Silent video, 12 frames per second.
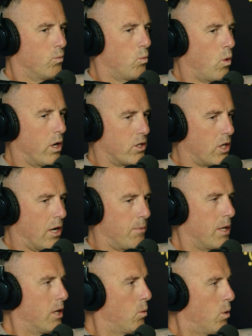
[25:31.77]
one job
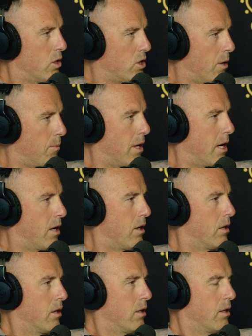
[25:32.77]
here, one job
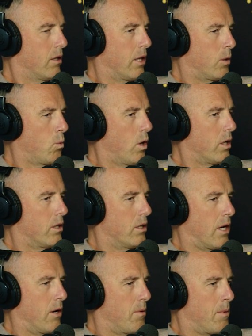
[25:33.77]
there. Like
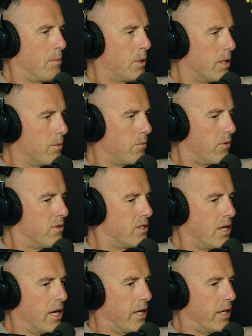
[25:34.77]
I remember him
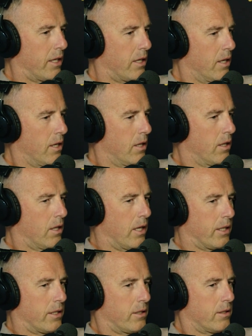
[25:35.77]
saying,
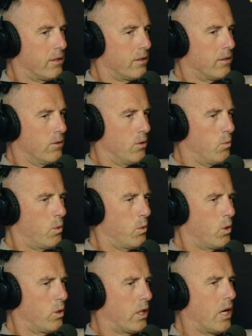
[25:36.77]
like, we were
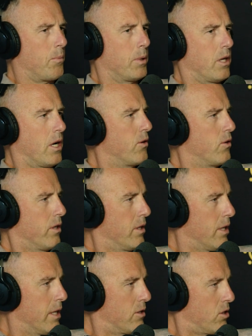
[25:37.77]
doing a couple hundred
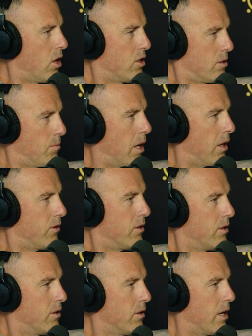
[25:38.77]
installs a month,
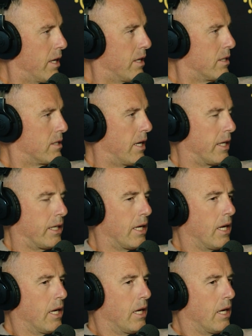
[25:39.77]
right? And he's like,